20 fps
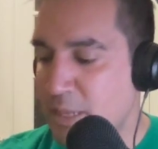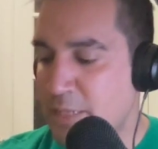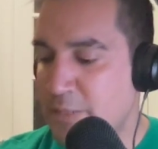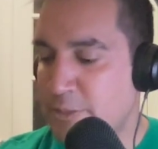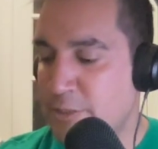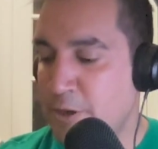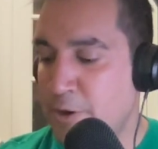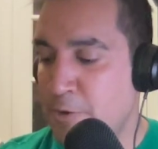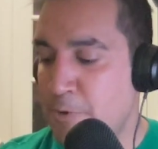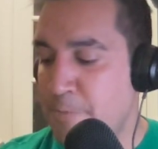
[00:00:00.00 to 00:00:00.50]

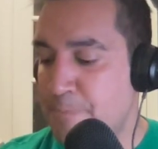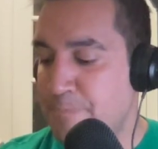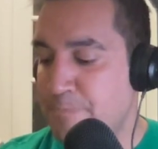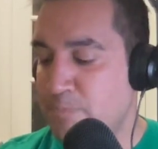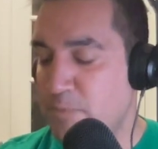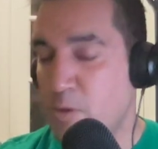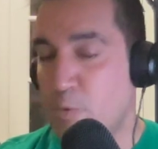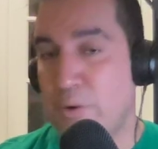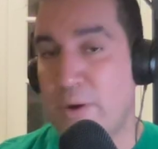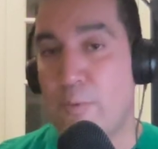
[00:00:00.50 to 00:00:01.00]
So
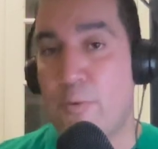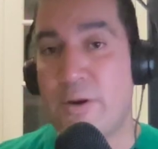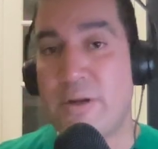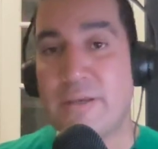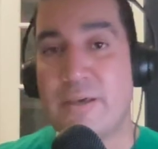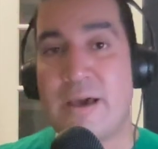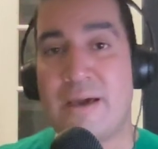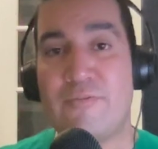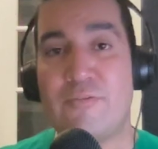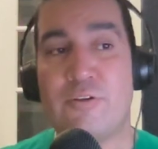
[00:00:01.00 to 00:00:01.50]
what I
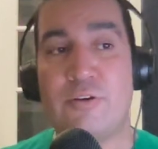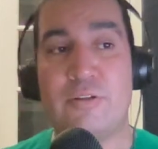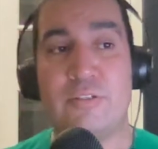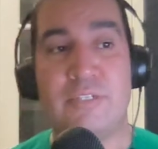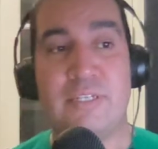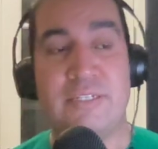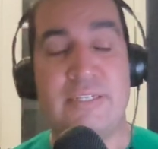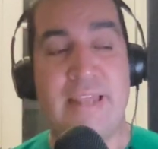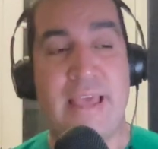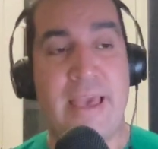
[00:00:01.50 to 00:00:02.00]
want to cover
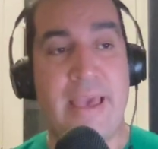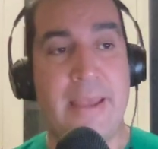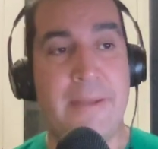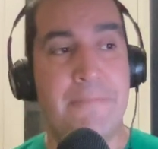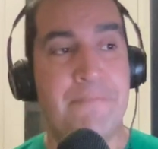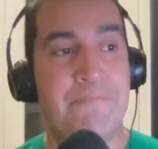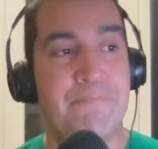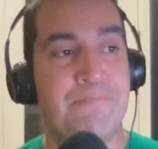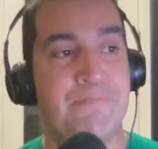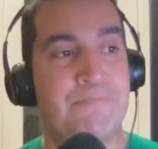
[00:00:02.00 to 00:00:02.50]

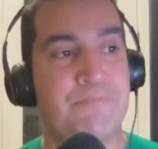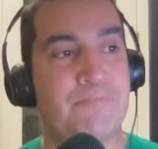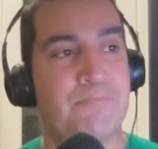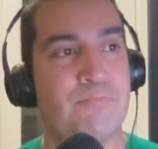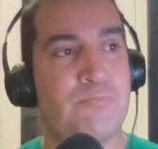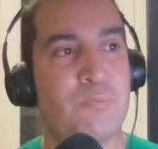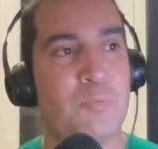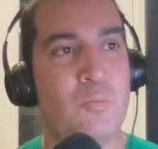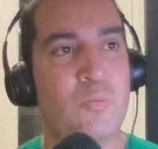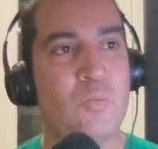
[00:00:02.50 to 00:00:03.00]
today
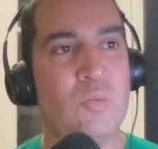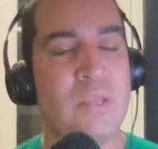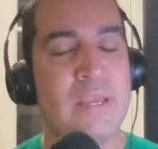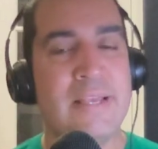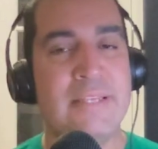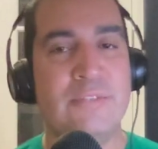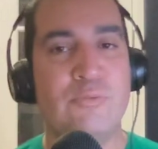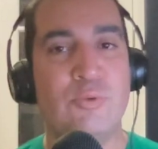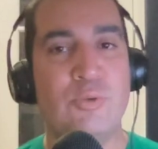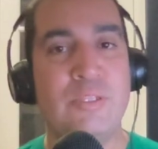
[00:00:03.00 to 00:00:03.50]

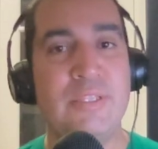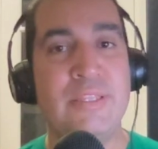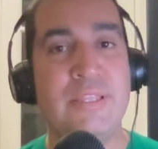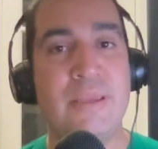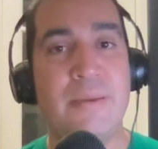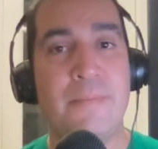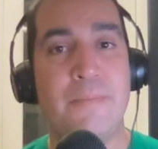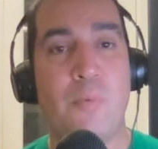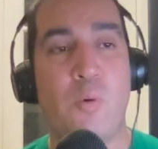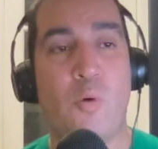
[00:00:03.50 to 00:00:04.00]
is really
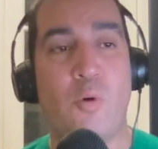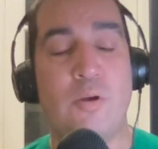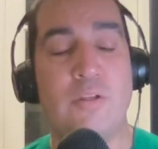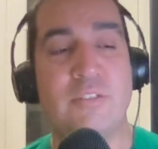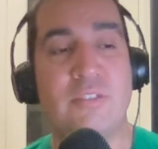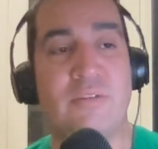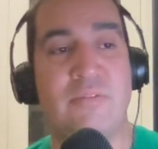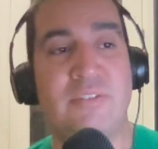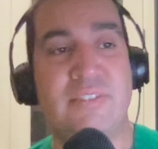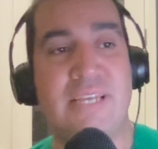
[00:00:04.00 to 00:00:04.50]
the
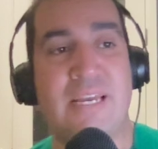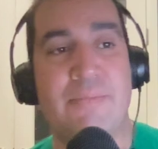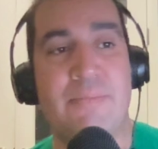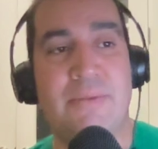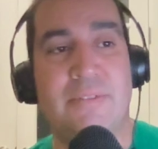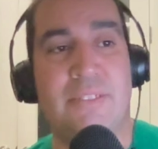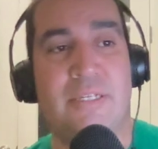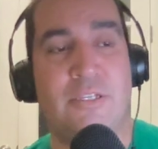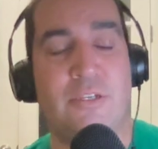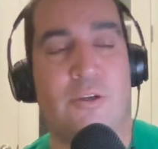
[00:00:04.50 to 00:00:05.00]
importance of
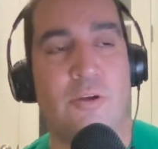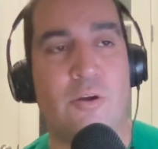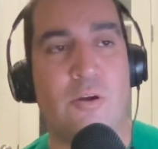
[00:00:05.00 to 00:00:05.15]
segmenting